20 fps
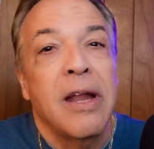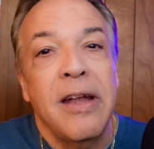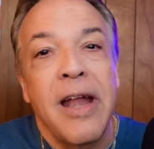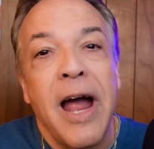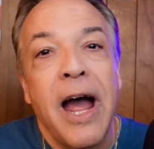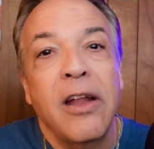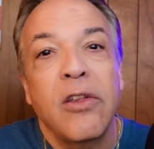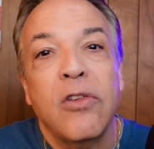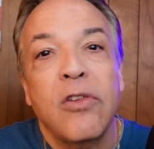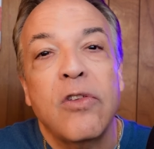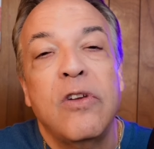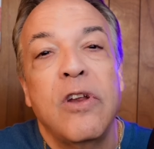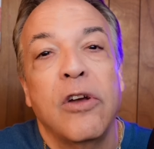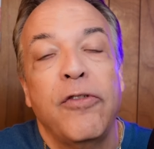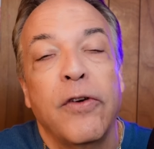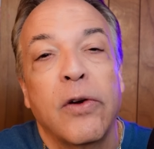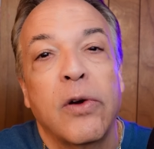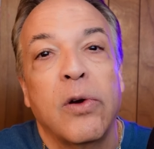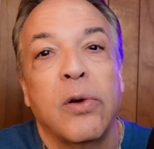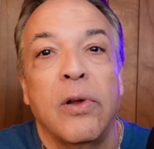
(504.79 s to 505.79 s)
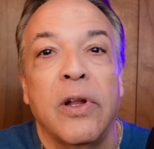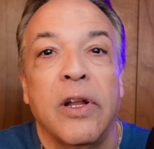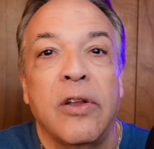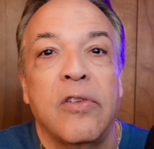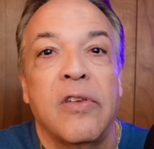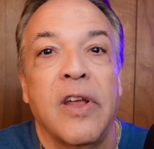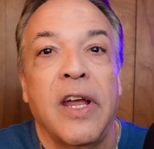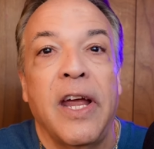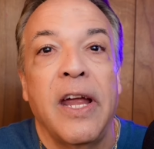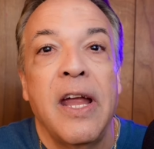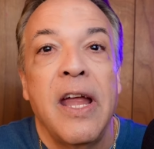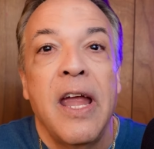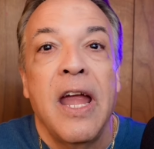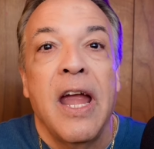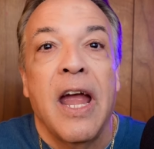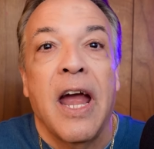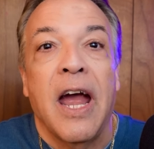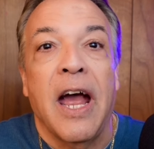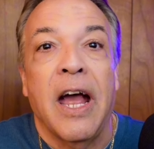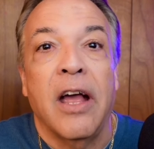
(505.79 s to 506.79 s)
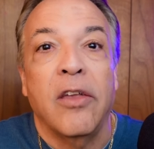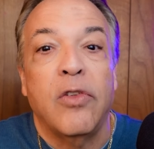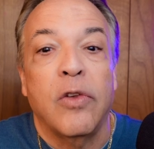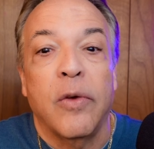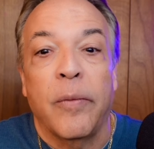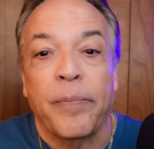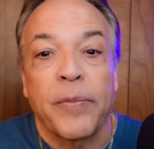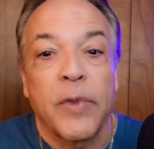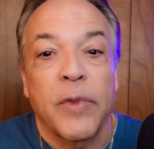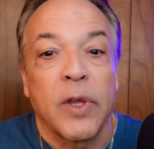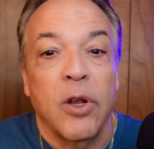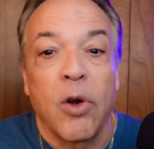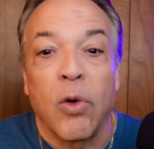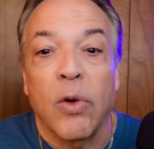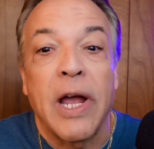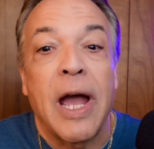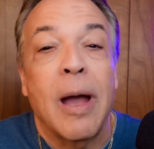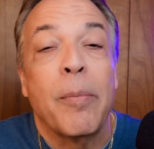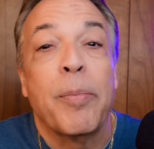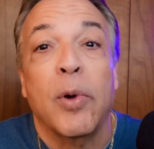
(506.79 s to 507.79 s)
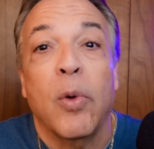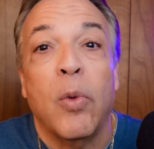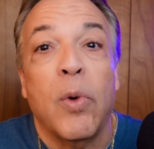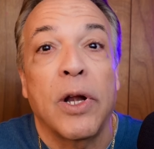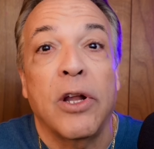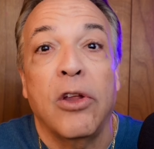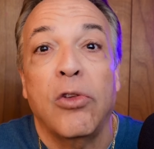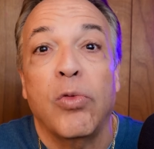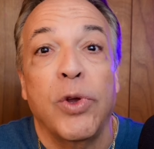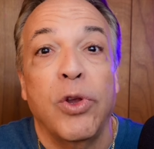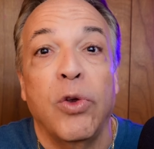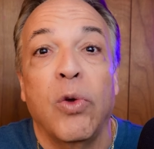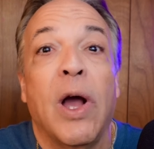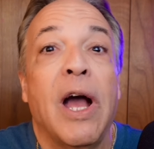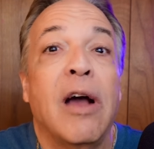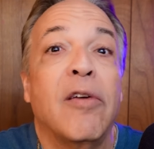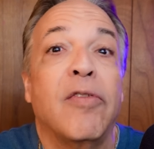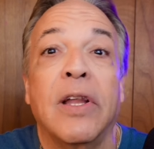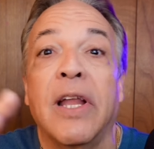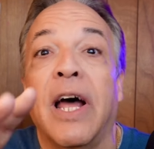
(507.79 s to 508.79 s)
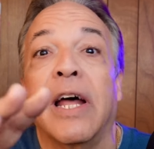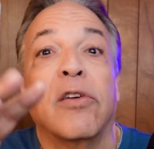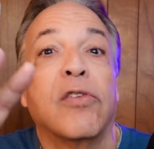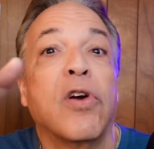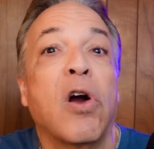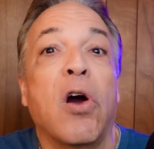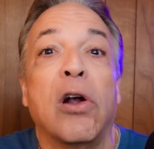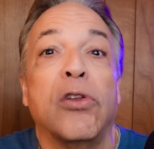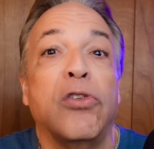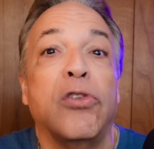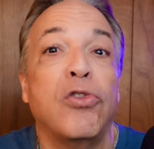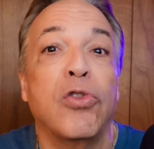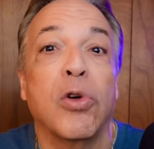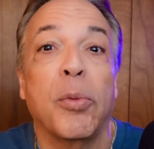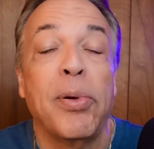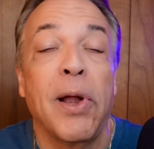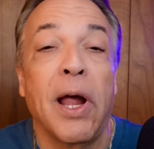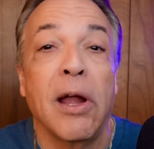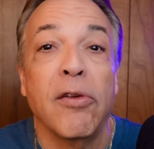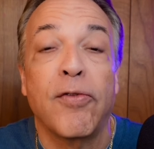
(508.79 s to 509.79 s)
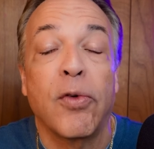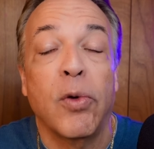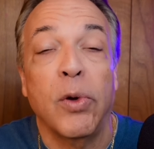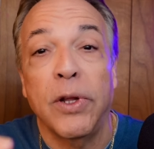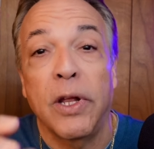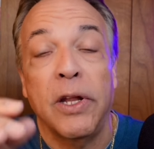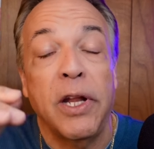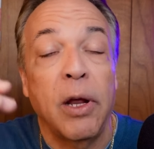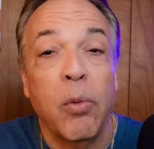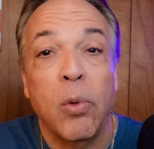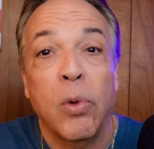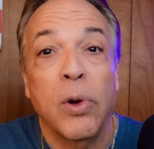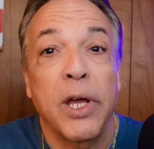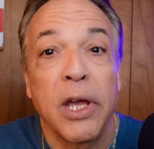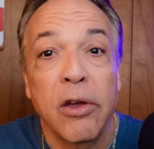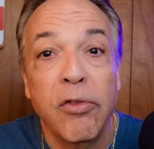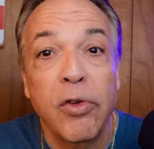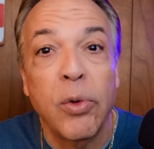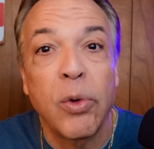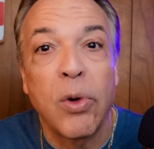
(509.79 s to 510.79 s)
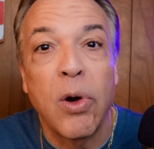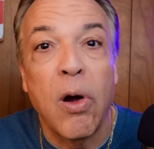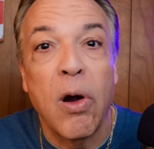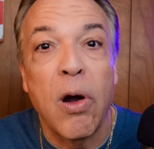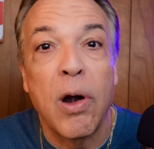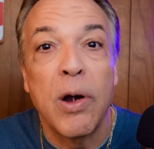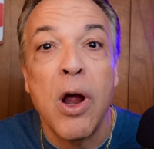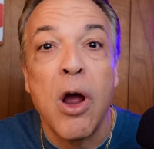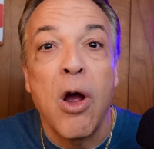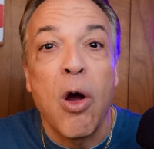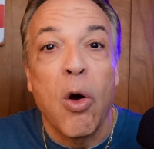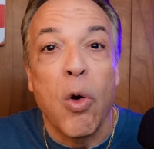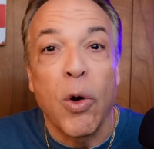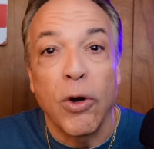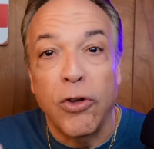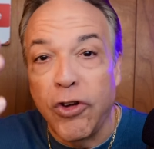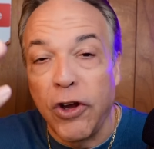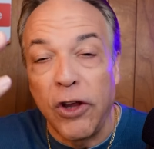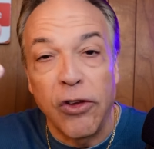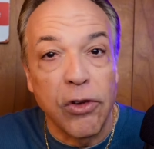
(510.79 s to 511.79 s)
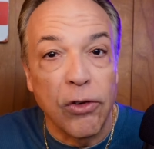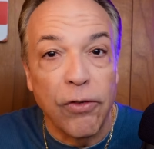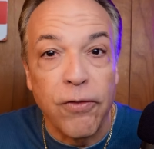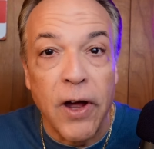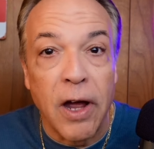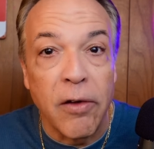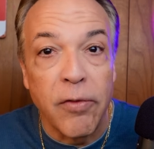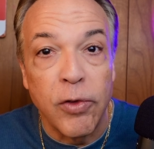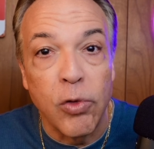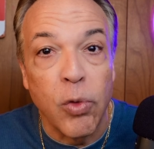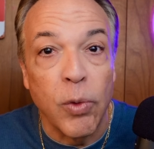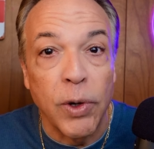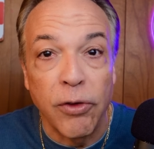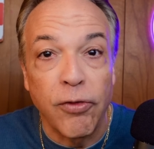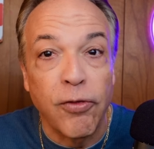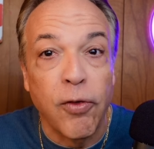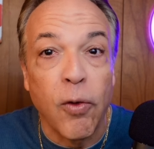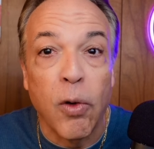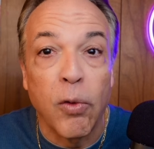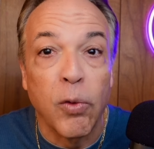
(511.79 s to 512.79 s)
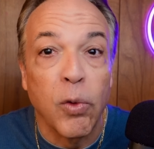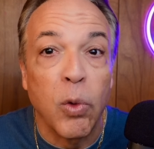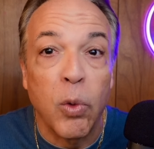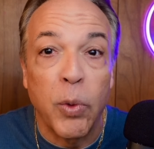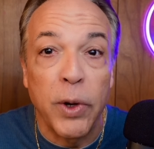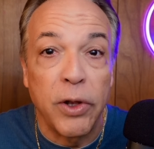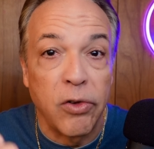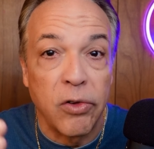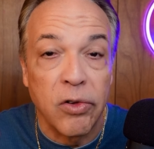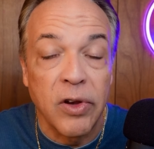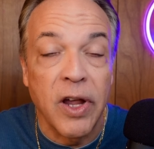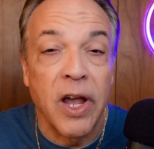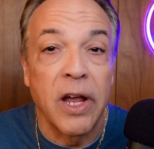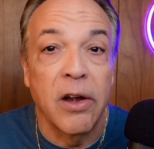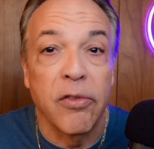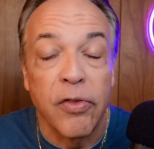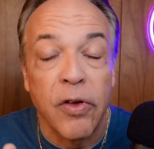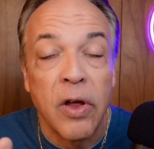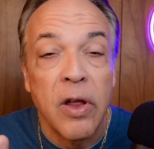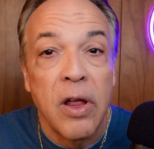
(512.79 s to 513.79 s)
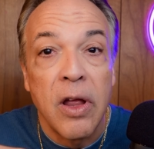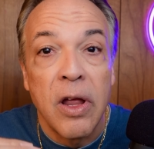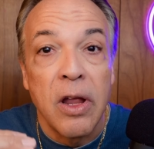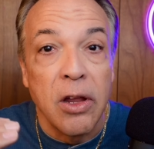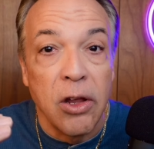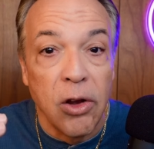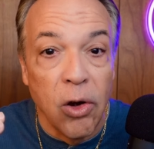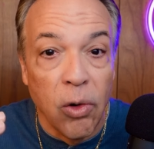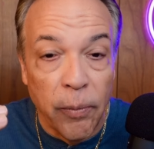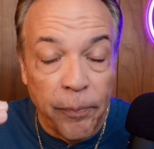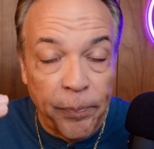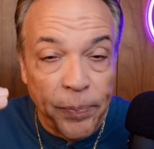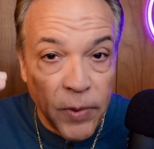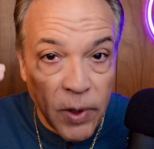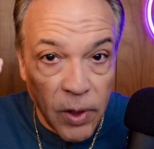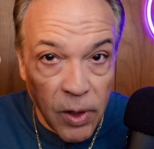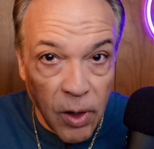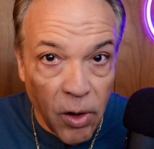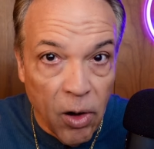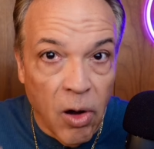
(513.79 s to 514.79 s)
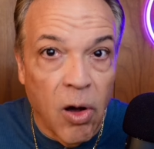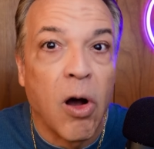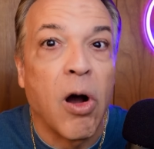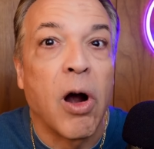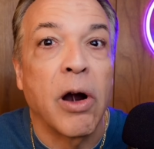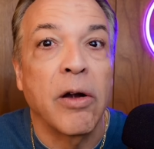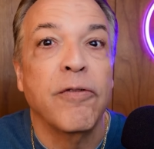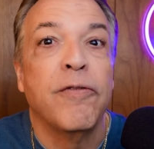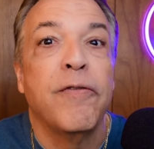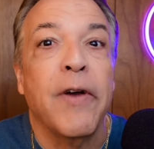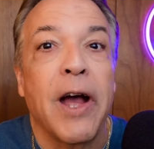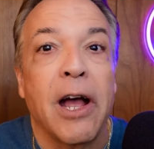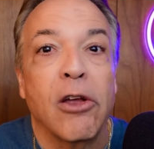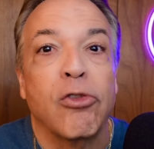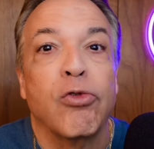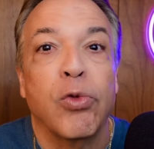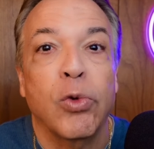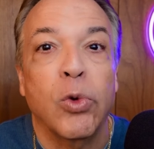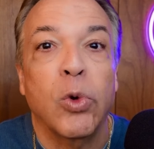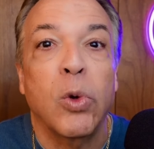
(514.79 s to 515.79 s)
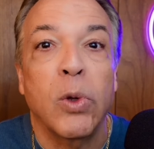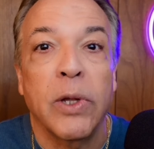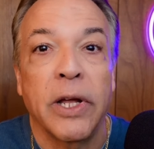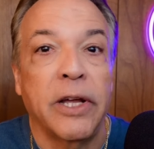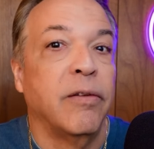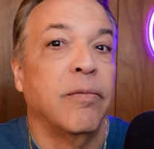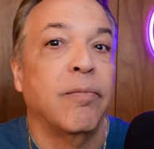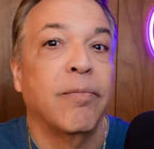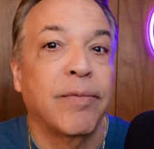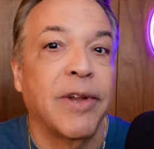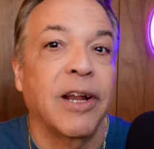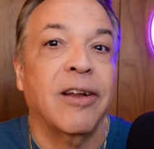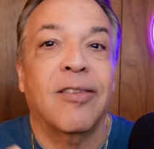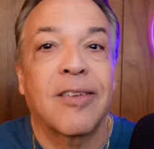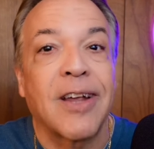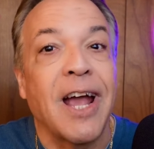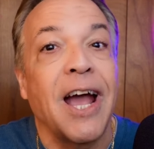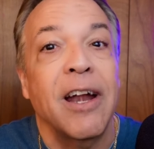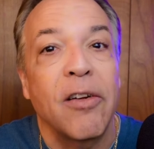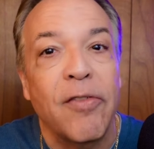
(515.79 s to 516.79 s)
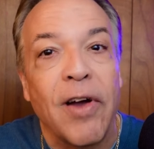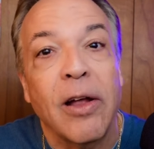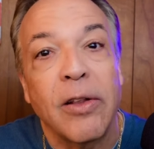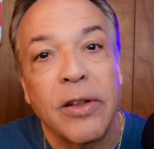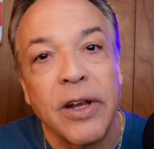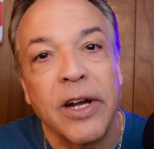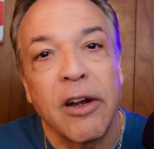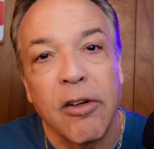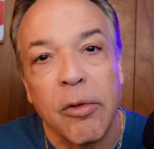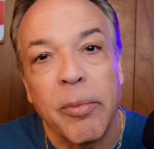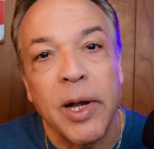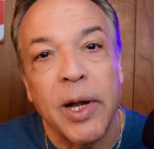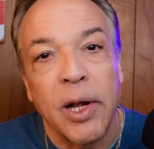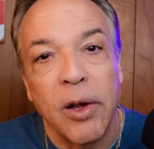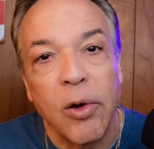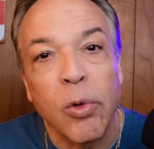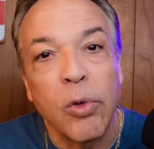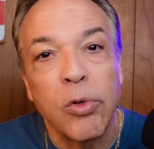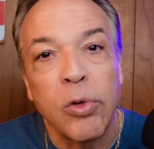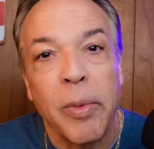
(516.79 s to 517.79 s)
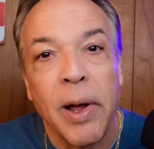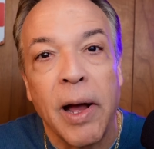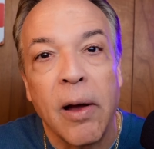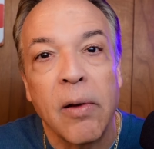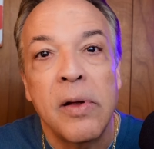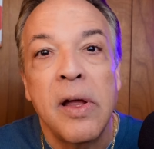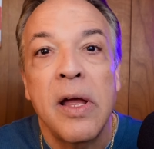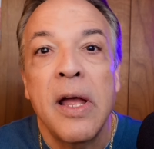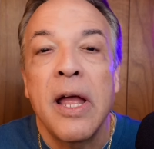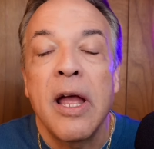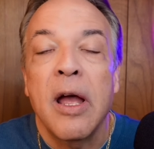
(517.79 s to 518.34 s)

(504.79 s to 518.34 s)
Not as difficult, let's say, as you know, Capital One is when you have a lot of cards that you're applying for, and then they won't give you a card, or Chase's 524 rule, which is kind of, you know, a hard and fast rule that that's kind of out there and everybody knows about.